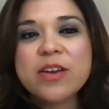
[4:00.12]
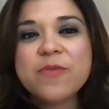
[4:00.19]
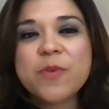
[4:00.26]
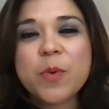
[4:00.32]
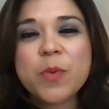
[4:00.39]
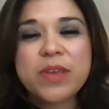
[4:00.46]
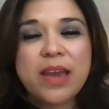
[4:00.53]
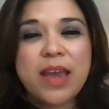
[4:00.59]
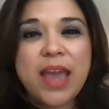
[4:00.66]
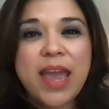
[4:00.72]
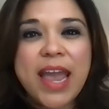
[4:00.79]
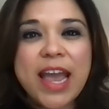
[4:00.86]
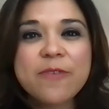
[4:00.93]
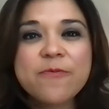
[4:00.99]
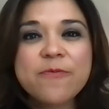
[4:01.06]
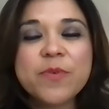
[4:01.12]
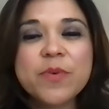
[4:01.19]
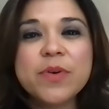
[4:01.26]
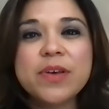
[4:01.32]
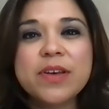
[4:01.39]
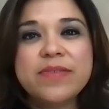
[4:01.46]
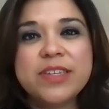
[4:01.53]
of only a
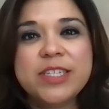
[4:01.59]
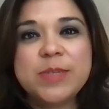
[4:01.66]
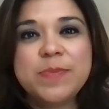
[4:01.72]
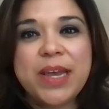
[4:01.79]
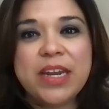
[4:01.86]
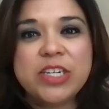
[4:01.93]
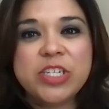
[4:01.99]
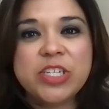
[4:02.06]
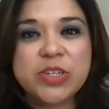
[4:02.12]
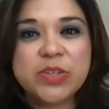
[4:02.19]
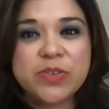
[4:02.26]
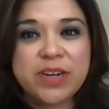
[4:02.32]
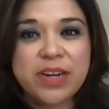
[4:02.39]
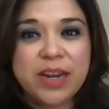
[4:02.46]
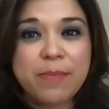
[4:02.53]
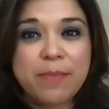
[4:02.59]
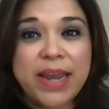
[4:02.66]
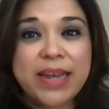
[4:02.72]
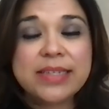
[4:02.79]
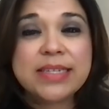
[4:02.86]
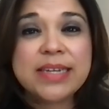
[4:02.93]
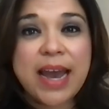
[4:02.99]
handful of Hispanic children in my
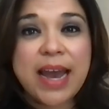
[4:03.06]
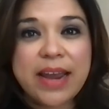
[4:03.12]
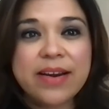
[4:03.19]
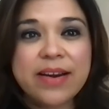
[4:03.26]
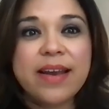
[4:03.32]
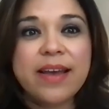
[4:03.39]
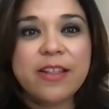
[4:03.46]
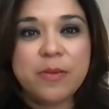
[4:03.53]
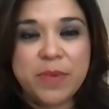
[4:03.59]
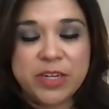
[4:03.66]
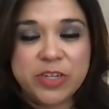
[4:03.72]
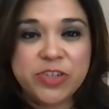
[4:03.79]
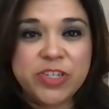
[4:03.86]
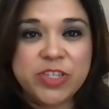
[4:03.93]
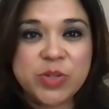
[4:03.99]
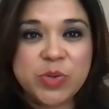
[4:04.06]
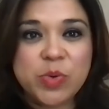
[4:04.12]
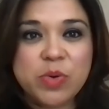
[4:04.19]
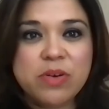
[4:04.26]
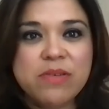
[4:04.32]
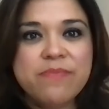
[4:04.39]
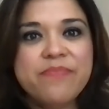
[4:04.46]
entire elementary
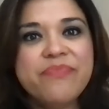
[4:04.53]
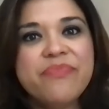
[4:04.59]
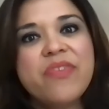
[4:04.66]
school.